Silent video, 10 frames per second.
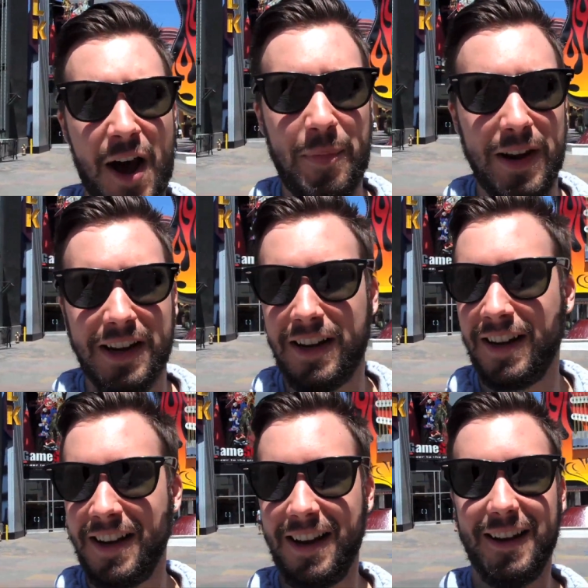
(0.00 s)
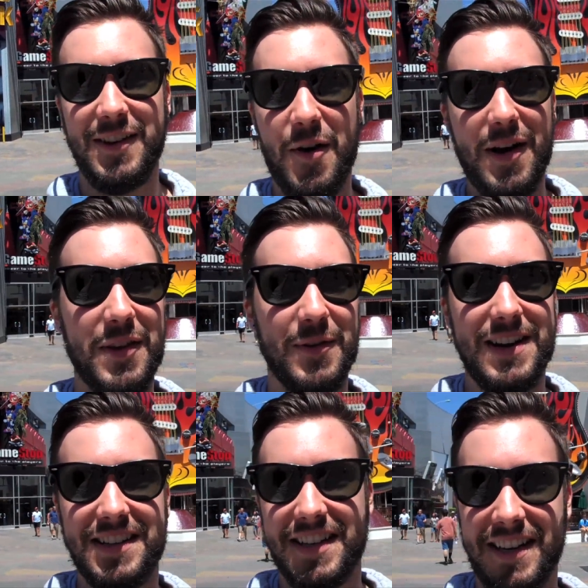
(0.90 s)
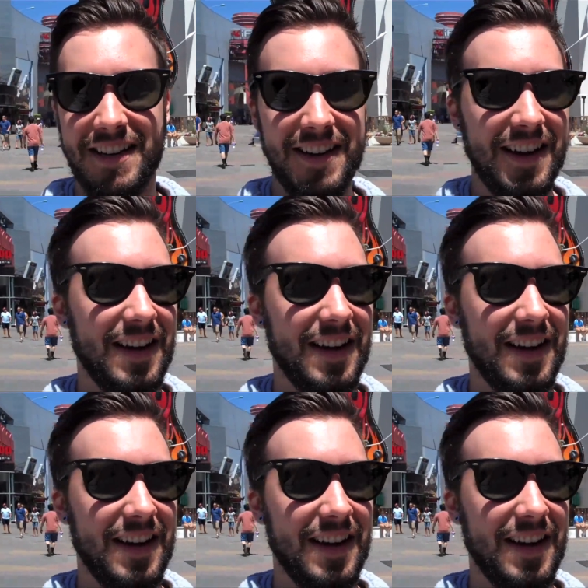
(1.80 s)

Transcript: Topic. No other reason.